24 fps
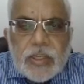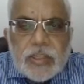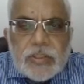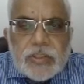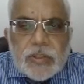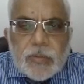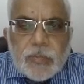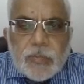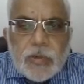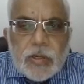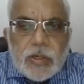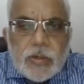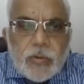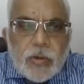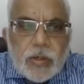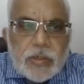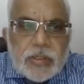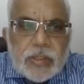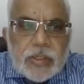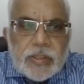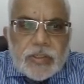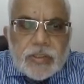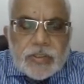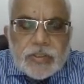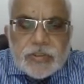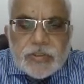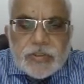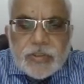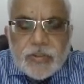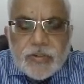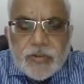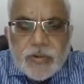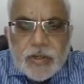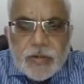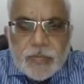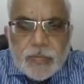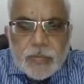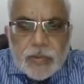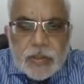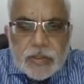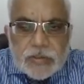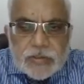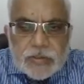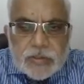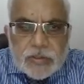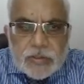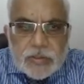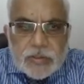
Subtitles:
similar to other registered trademarks.